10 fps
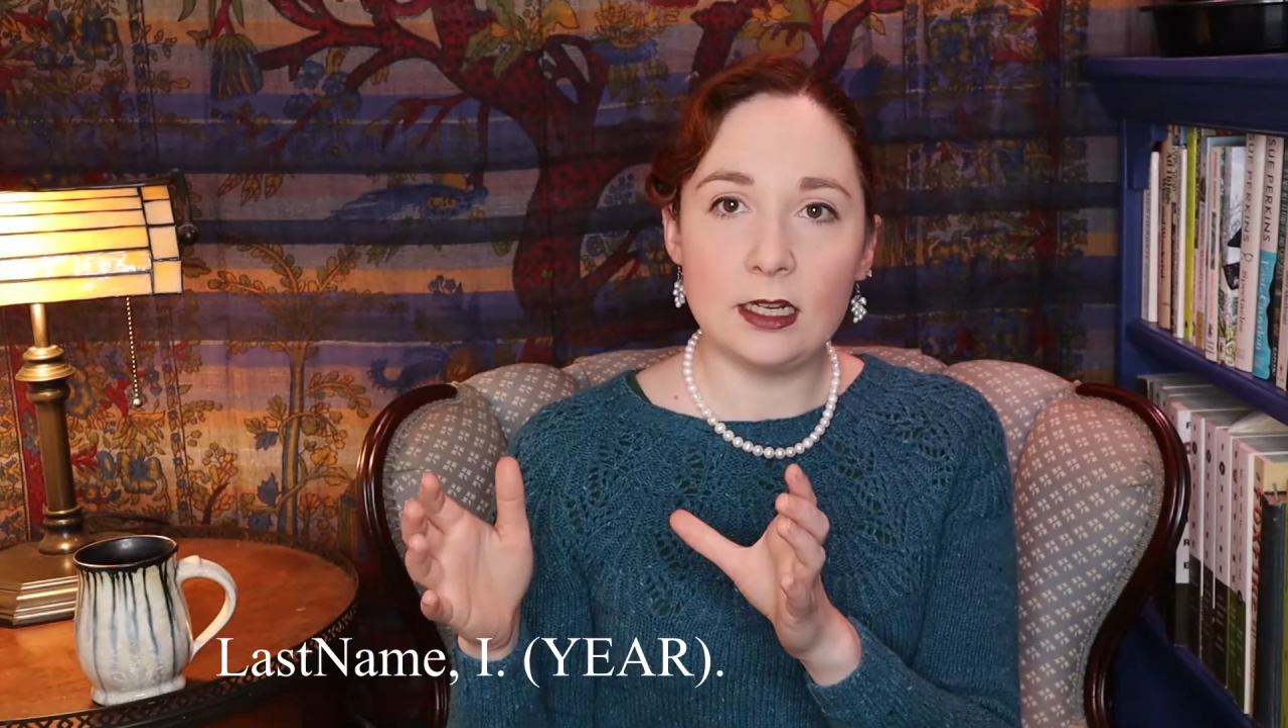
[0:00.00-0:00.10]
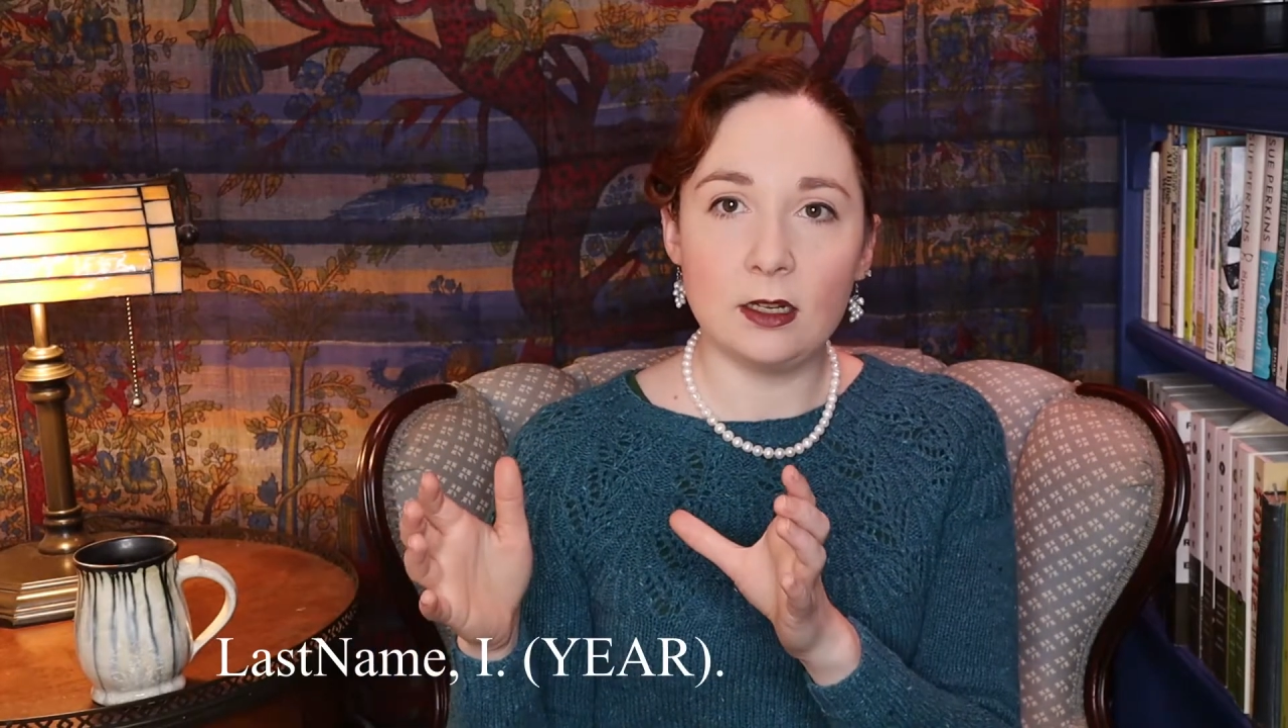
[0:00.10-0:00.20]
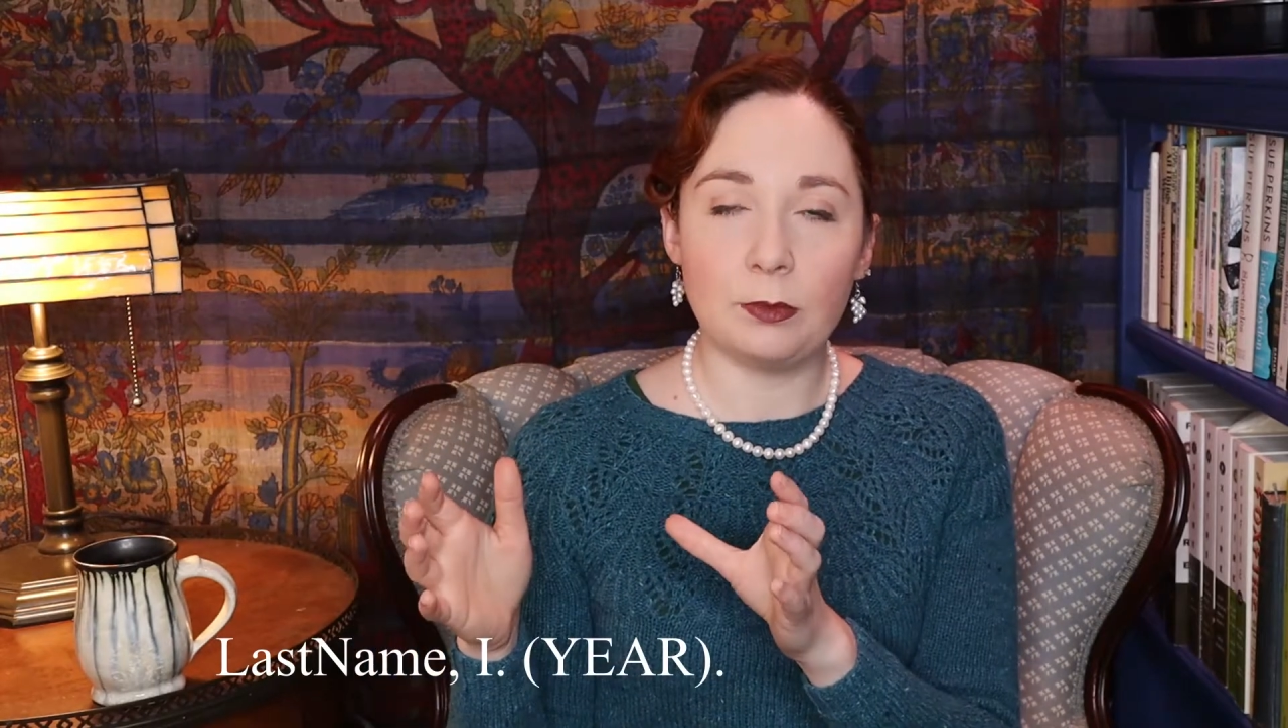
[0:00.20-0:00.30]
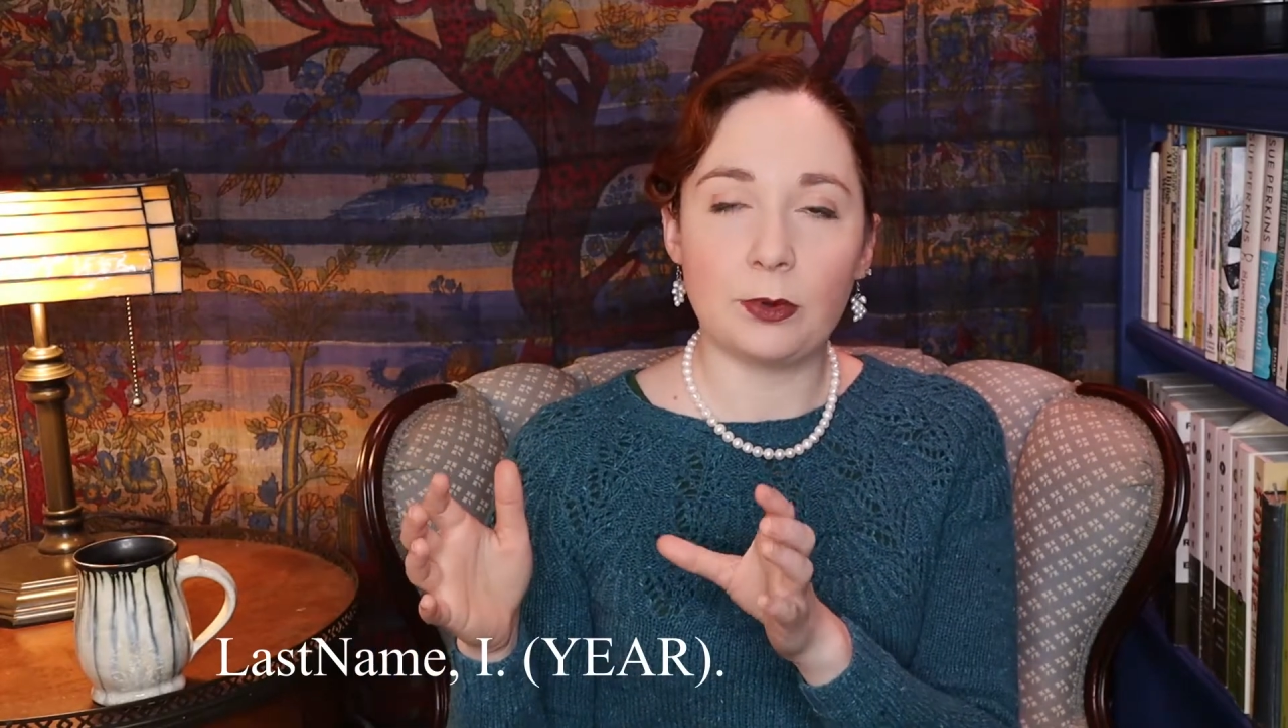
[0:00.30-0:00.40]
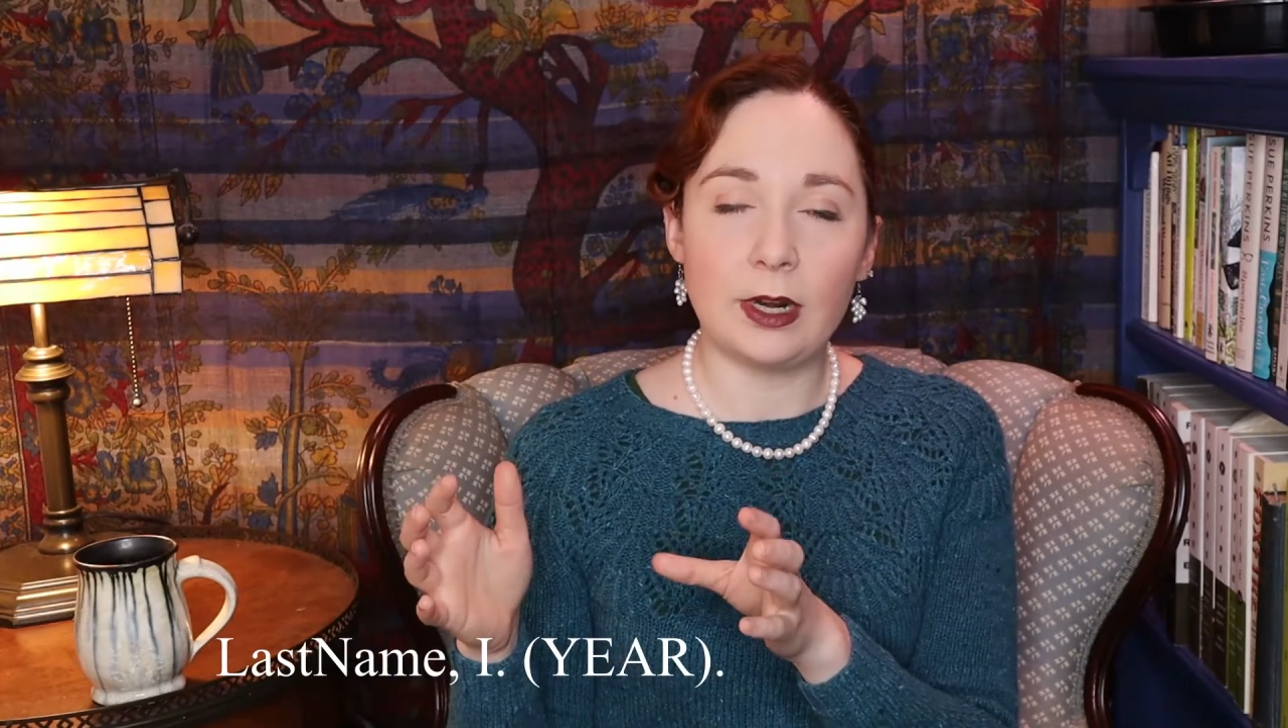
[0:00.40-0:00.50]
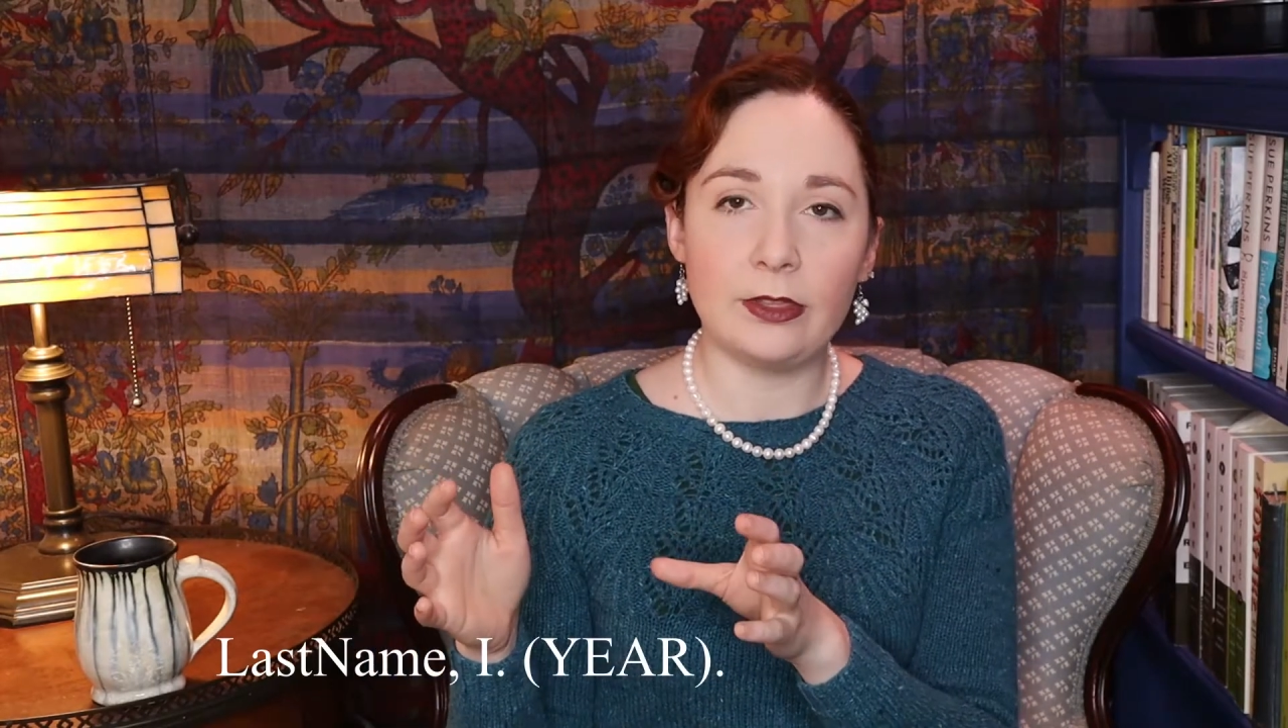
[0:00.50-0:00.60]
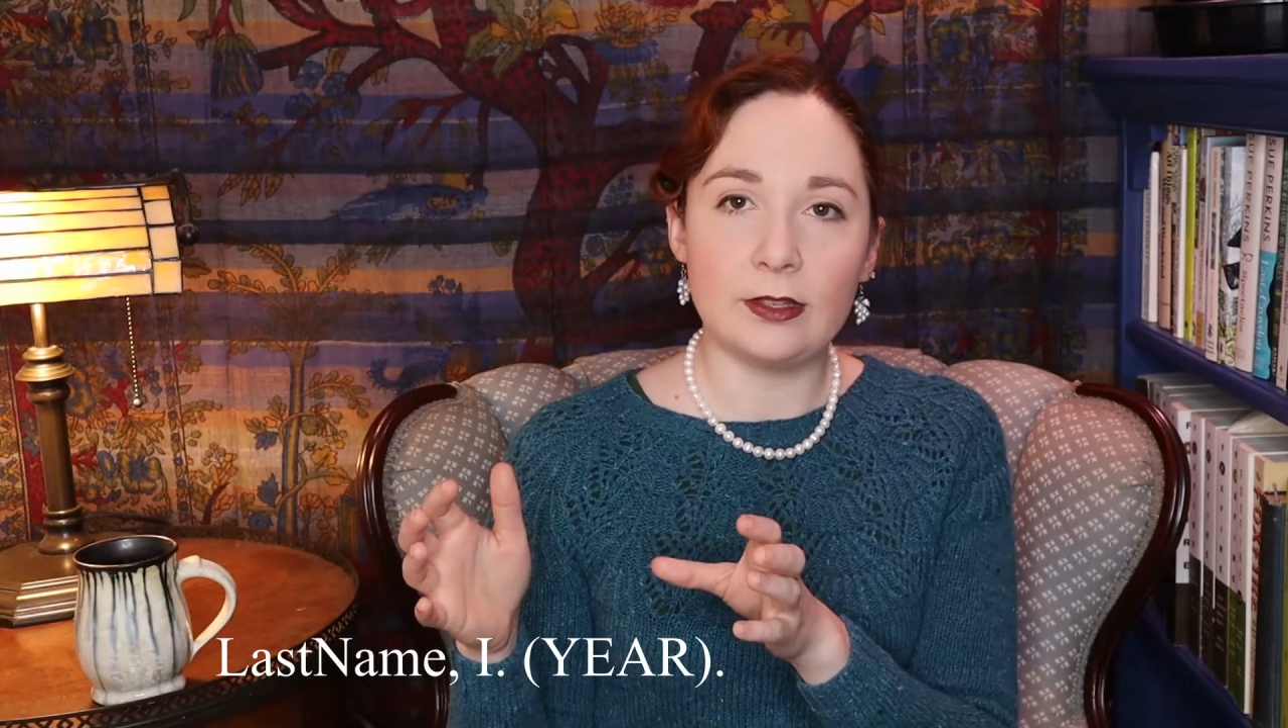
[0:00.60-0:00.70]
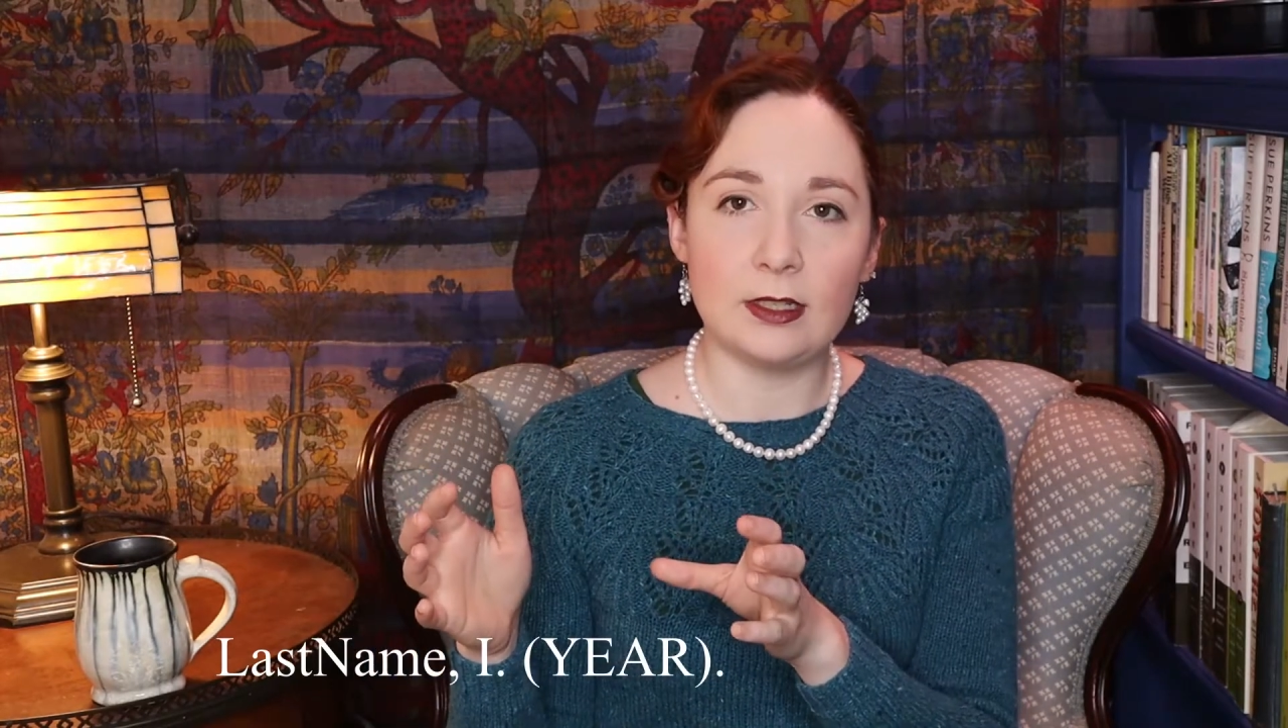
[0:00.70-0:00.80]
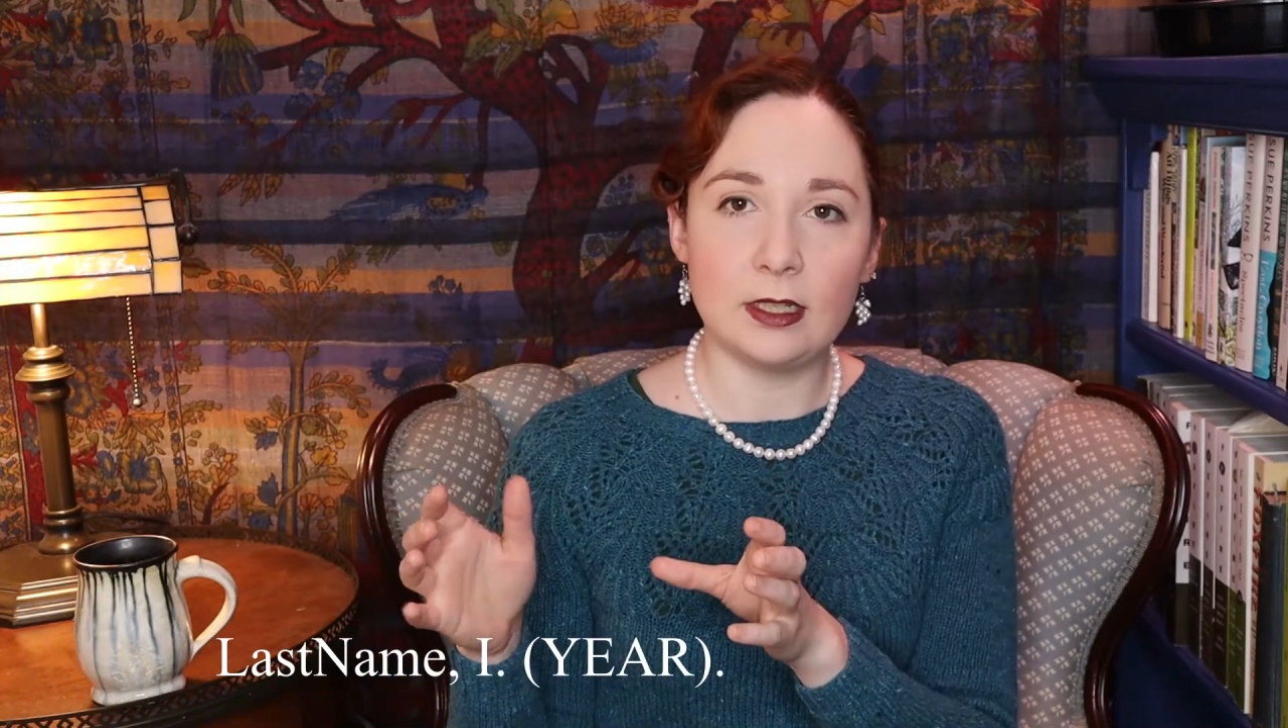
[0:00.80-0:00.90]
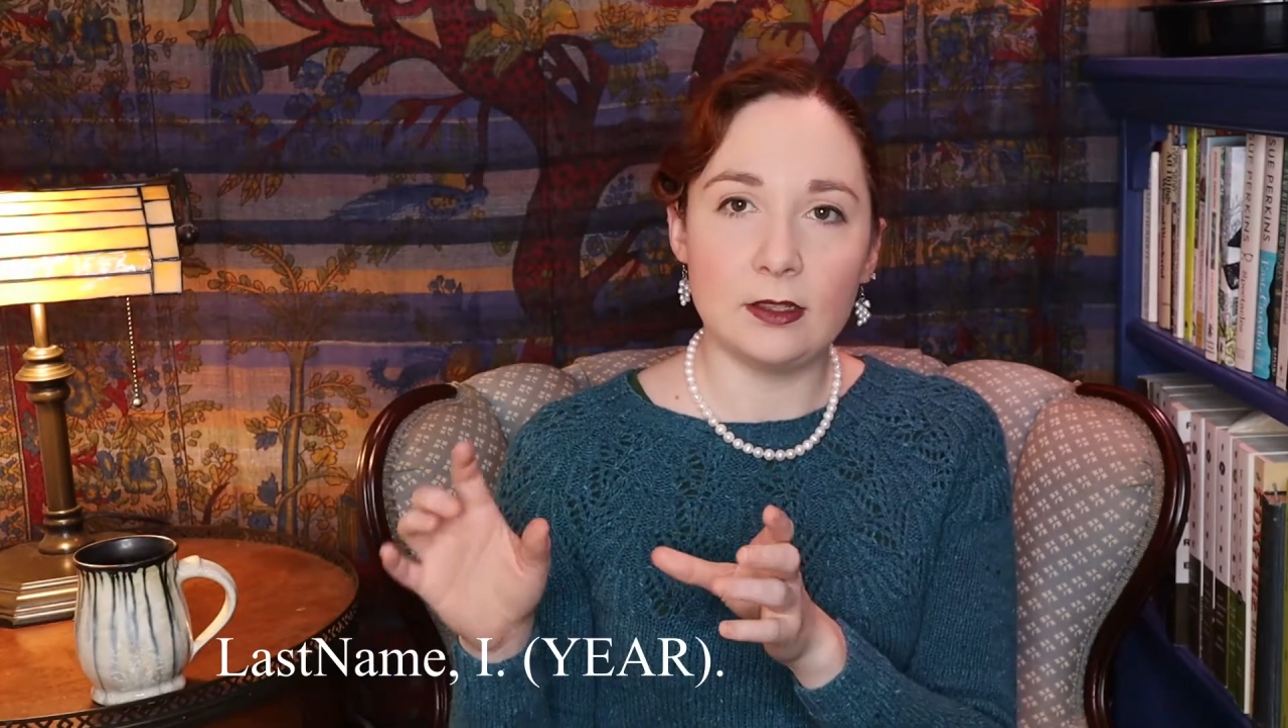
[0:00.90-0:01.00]
in
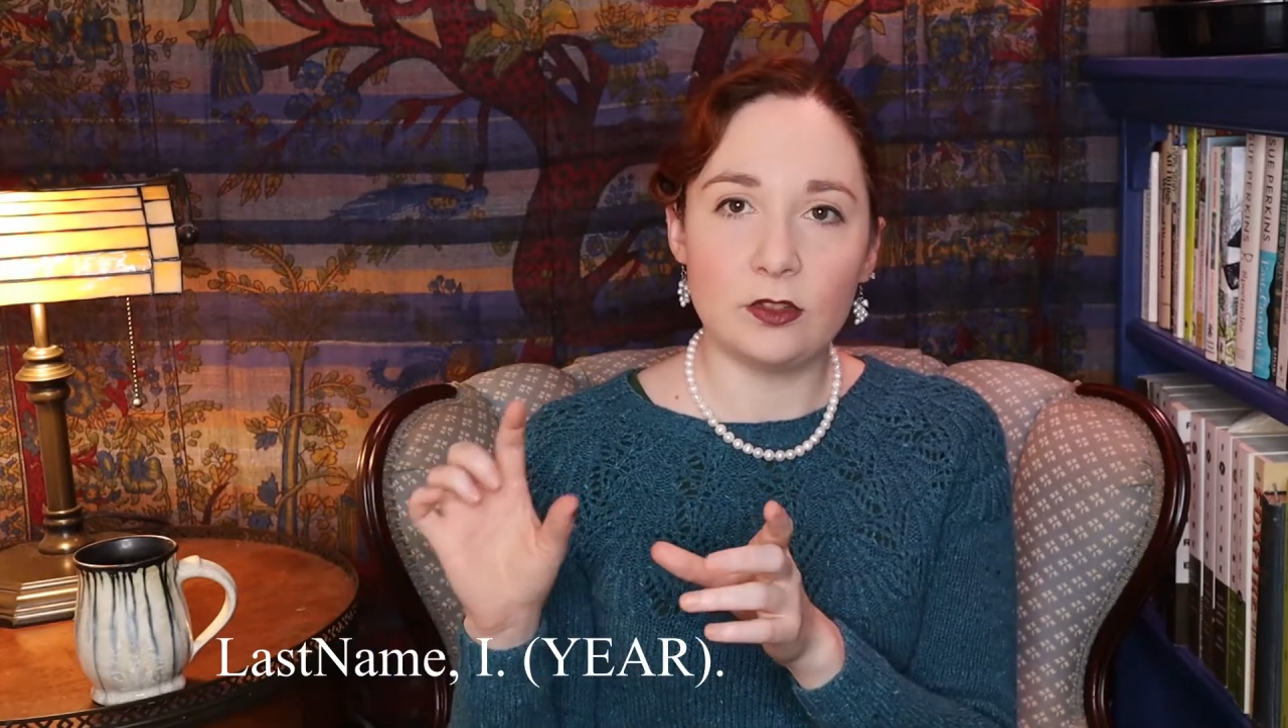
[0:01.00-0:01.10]
parentheses,